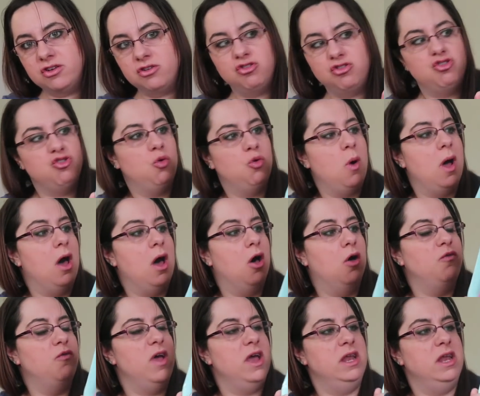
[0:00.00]
There's
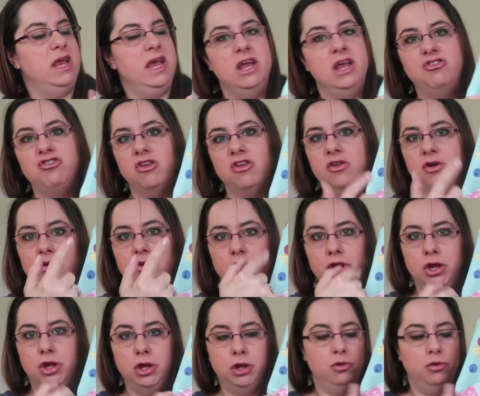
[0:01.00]
12 in each, and they're
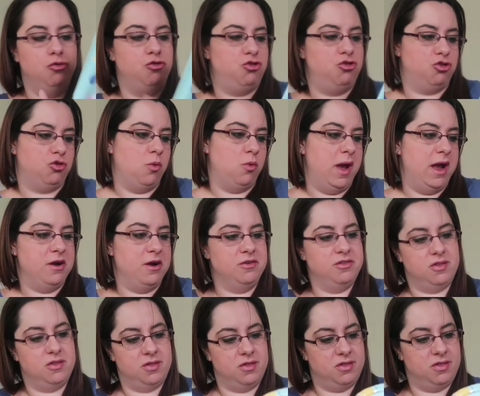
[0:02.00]
huge
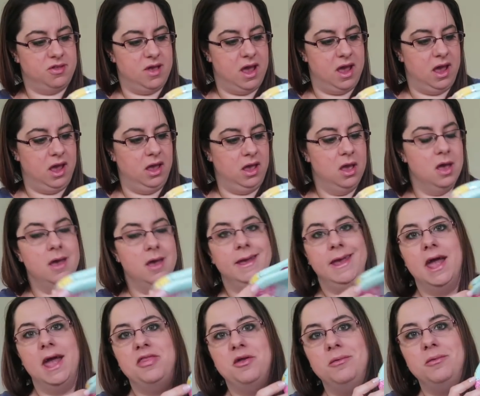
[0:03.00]
squares. Does it say?
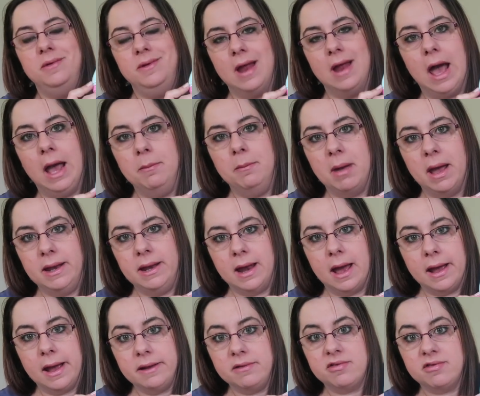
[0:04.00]
Yeah, they're 9 by
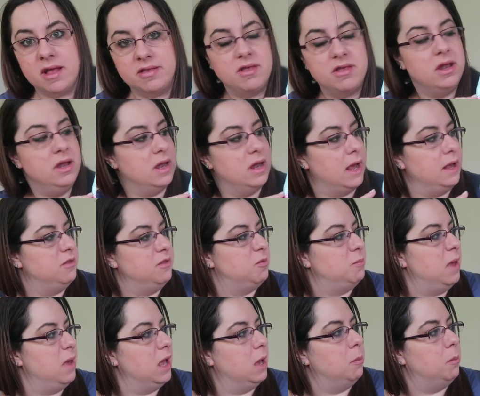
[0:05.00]
9. So that's a nice
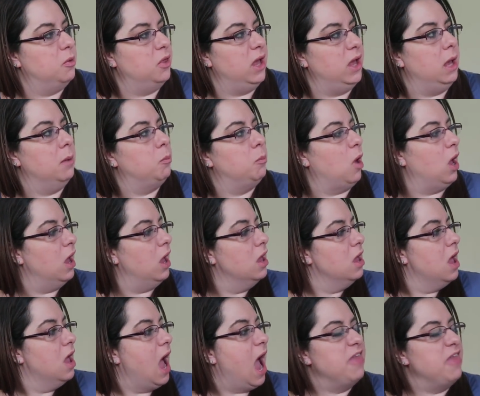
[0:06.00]
big plate, but
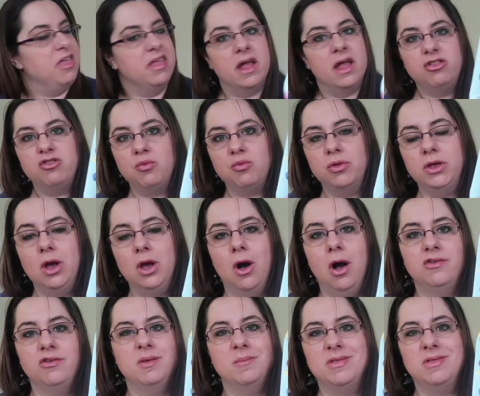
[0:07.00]
I think that's really
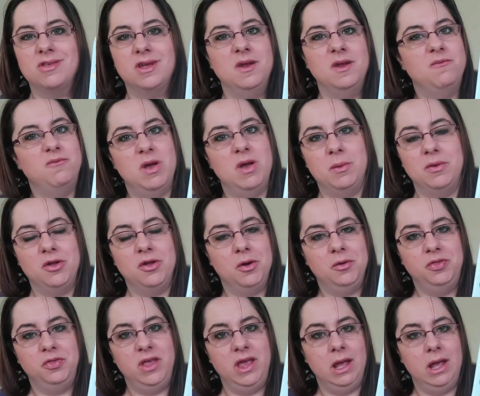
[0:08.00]
awesome. It's gonna fit with
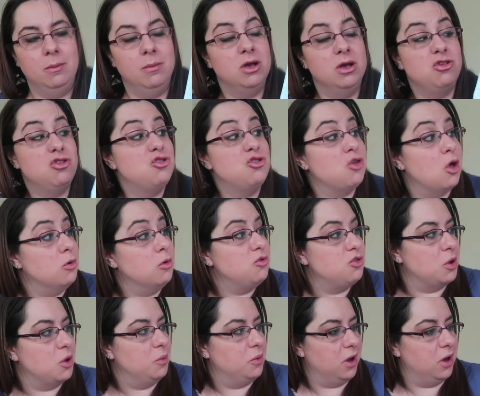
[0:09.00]
her theme
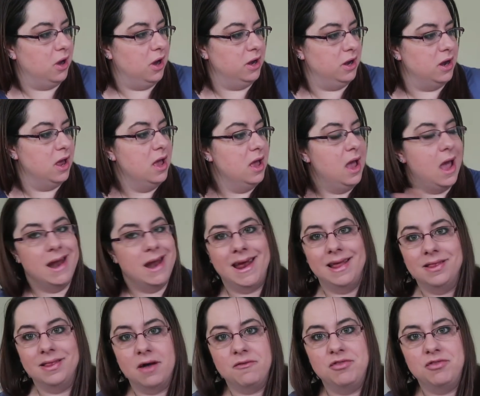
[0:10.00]
so good, and
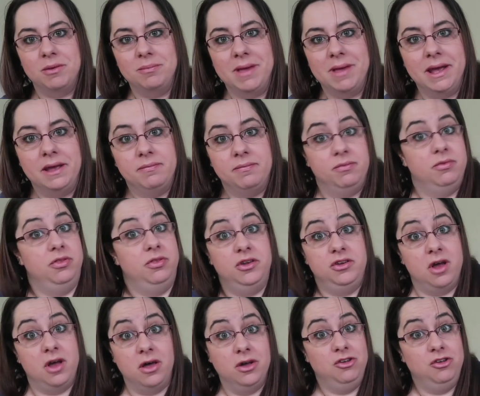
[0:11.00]
I love them. Like, the
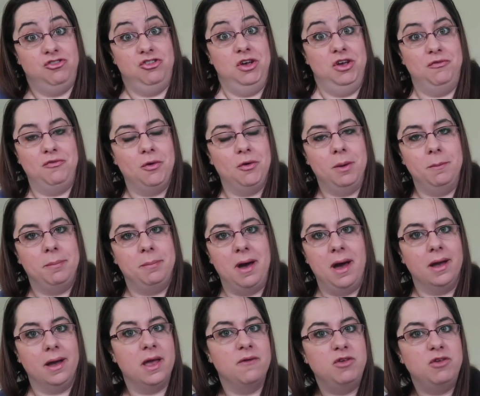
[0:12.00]
Dollar Tree for
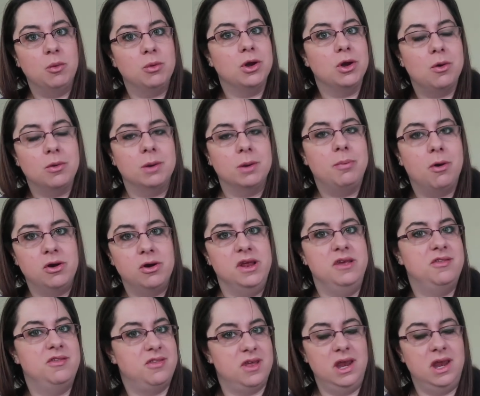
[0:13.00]
$1. If you were to go to
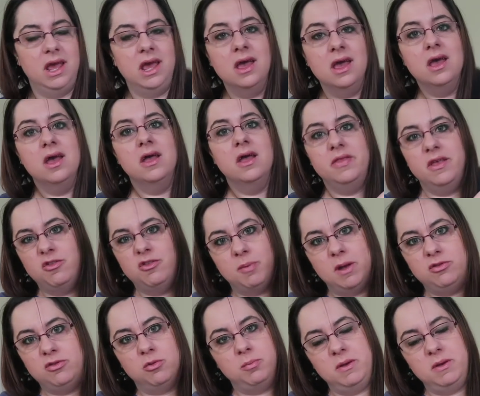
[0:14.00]
Party City, these
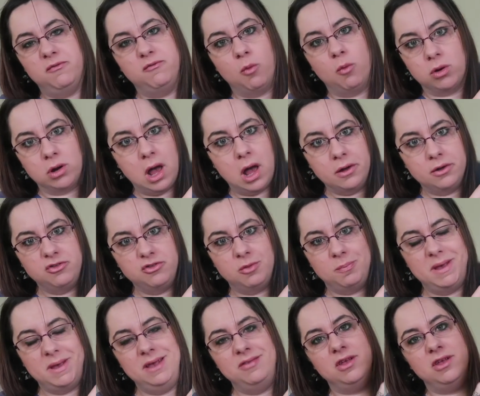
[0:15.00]
plates would be $4 a
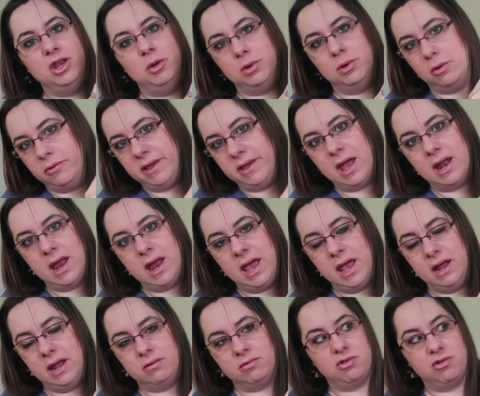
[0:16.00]
piece, and you would only get
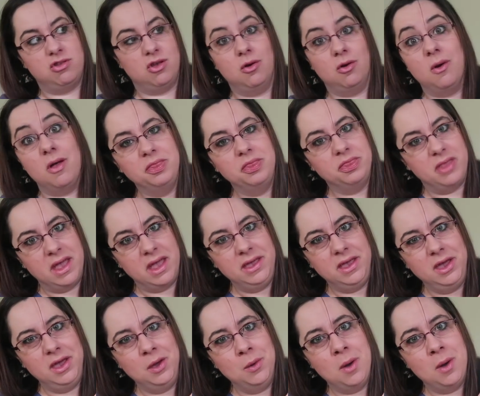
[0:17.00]
8. So
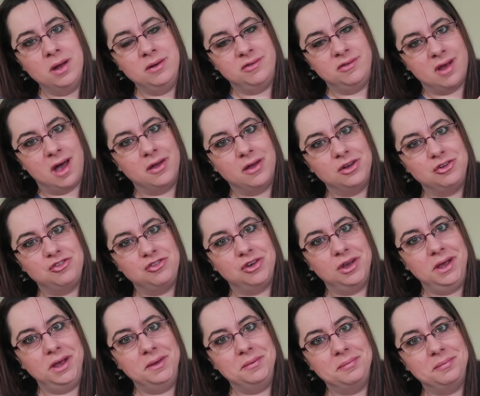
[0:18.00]
thank you, Dollar
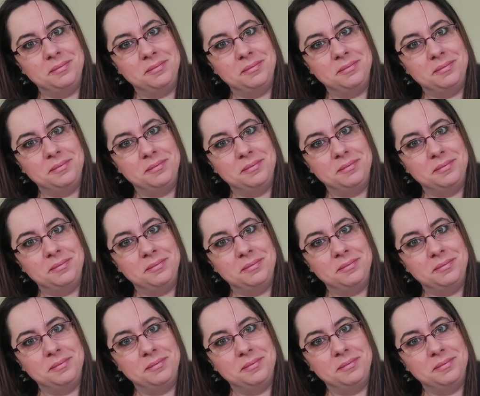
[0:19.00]
Tree.